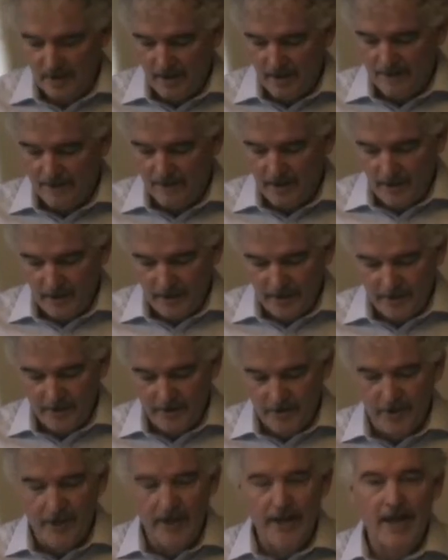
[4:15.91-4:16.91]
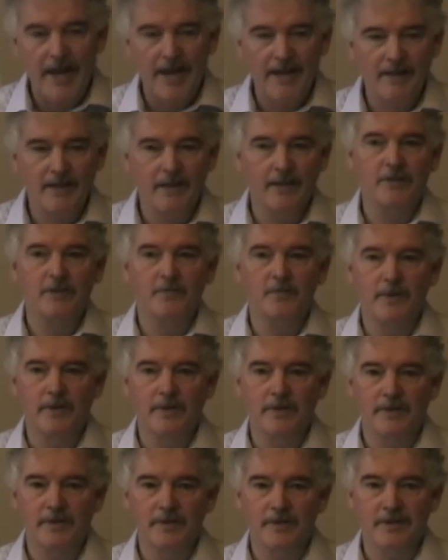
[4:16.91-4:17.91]
of knowledge and
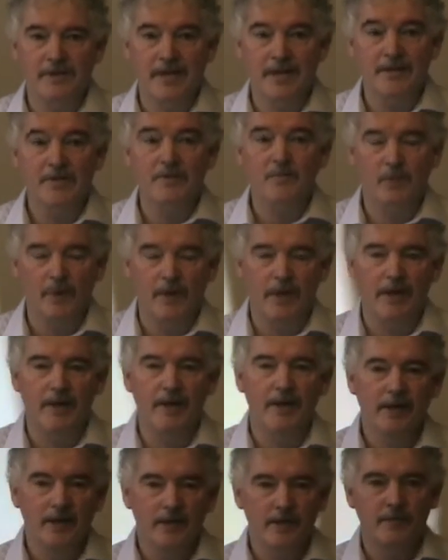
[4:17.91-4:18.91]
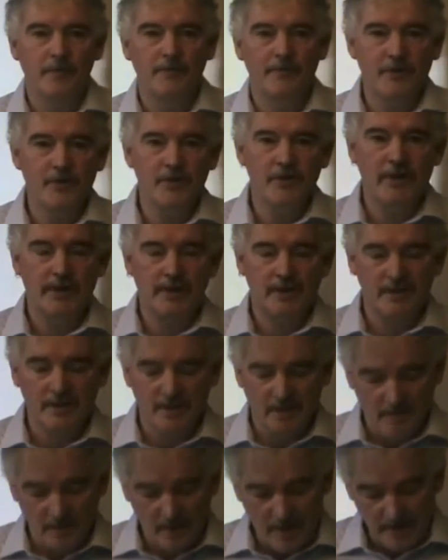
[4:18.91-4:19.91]
experience, because that's where the provisionality
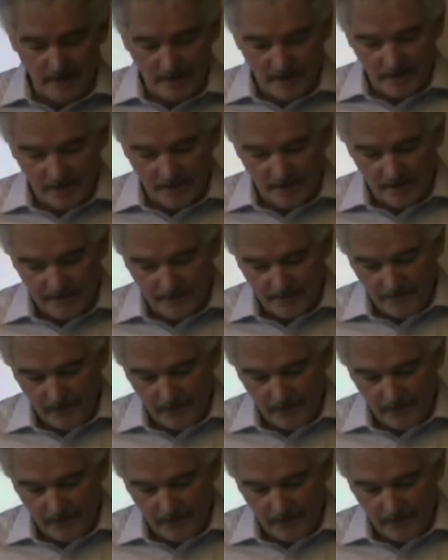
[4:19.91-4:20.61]
arises,